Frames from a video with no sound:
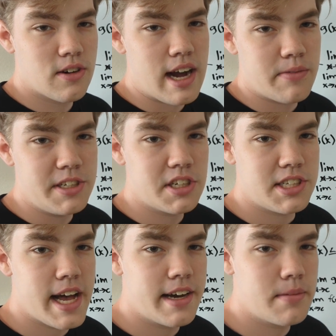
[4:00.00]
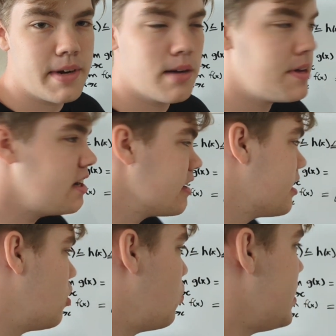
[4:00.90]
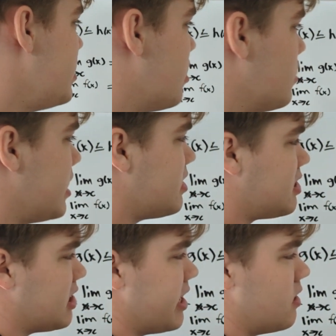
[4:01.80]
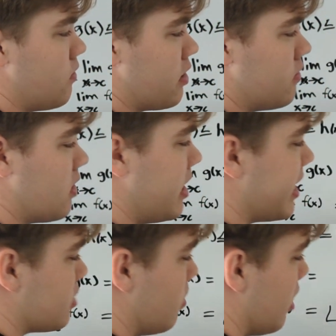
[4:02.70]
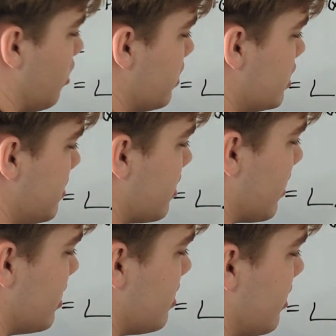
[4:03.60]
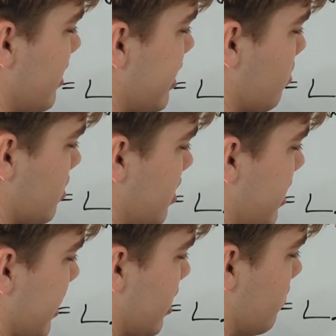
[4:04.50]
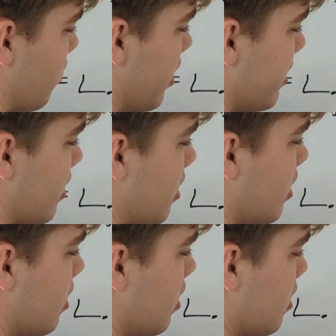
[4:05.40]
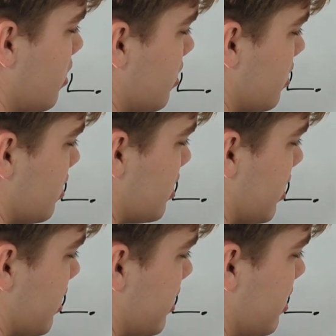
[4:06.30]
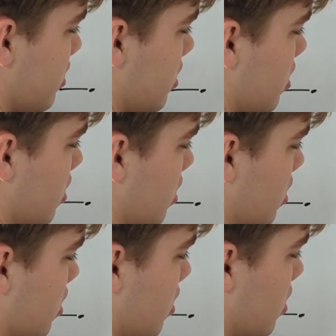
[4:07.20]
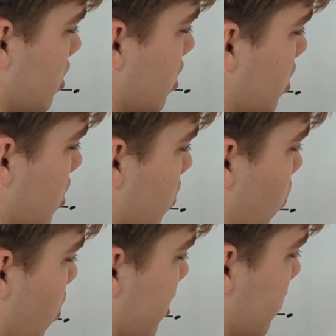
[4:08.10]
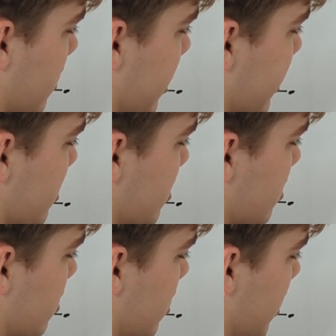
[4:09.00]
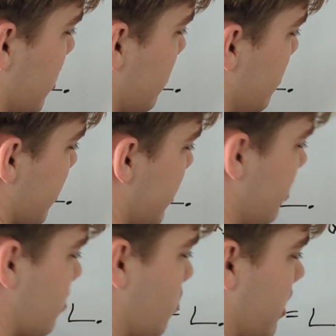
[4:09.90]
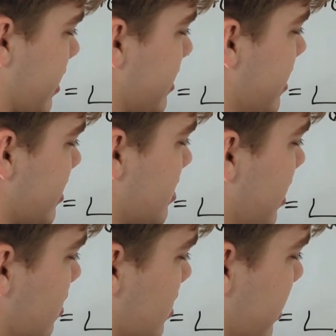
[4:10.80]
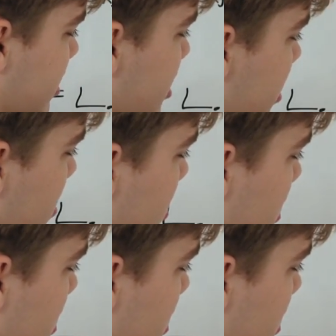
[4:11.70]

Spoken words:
the graph we just had up here a minute ago, we know that sine of 1 over x will always be greater than or equal to -1. Sine 1 over x. And let me make that look more like an S. That looks like a G.